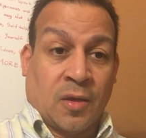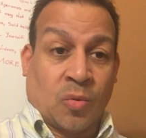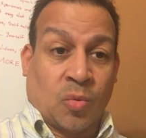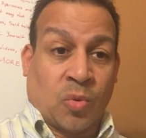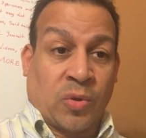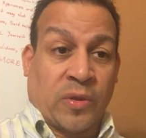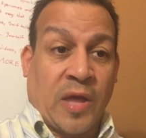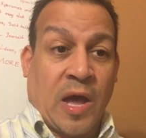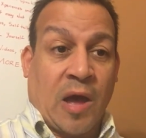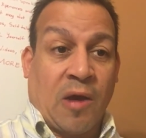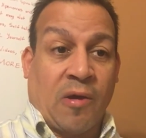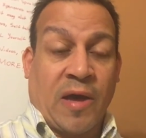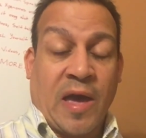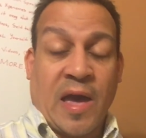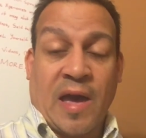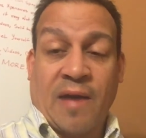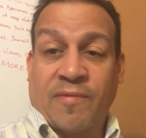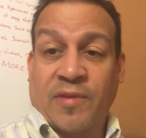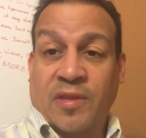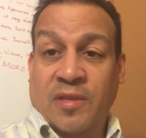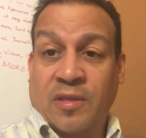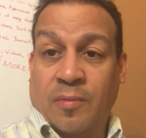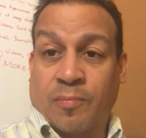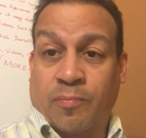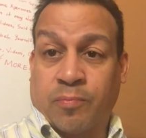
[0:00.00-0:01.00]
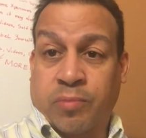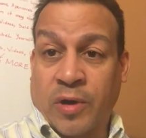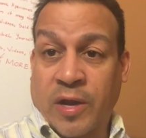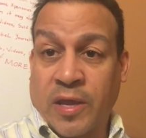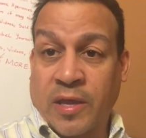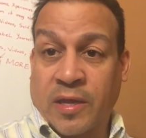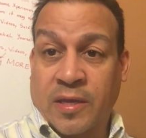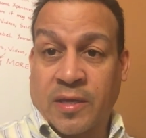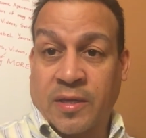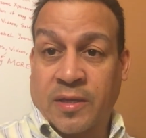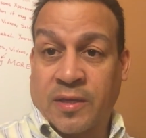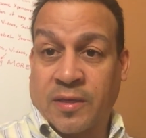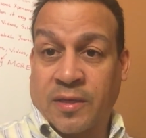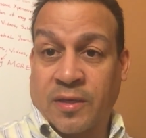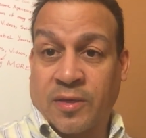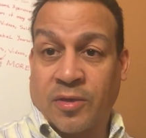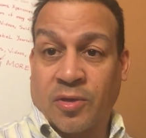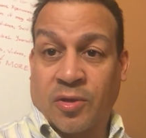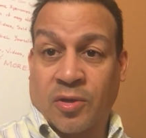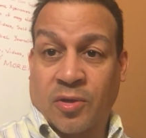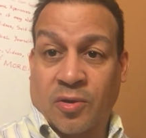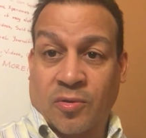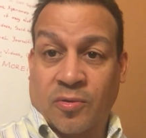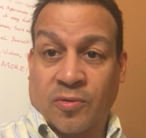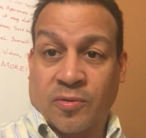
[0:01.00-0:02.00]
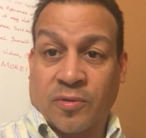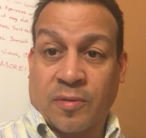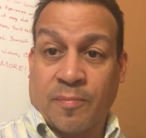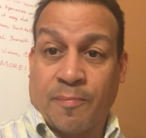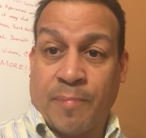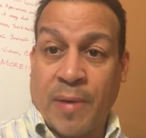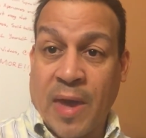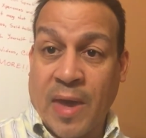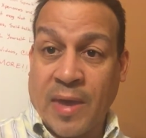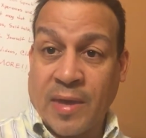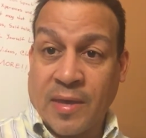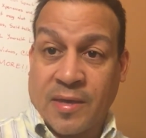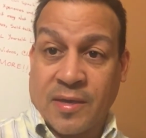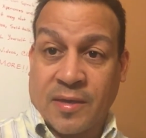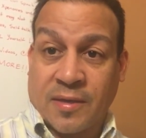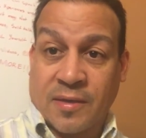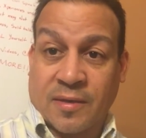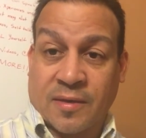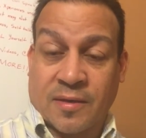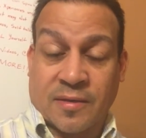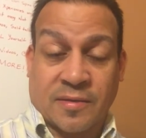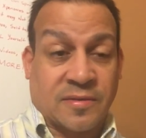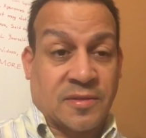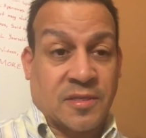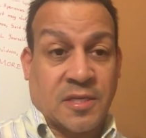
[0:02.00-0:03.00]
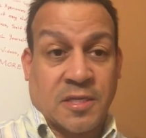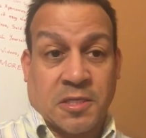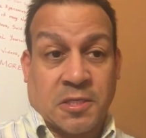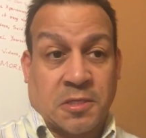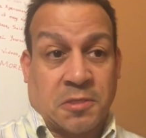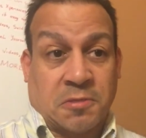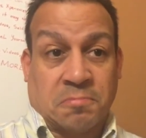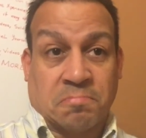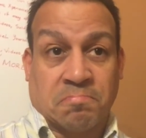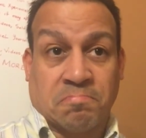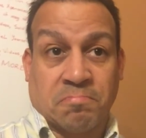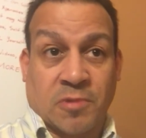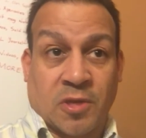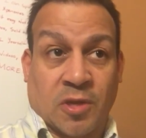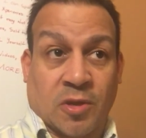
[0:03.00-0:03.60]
without having to break, the bank, because it's,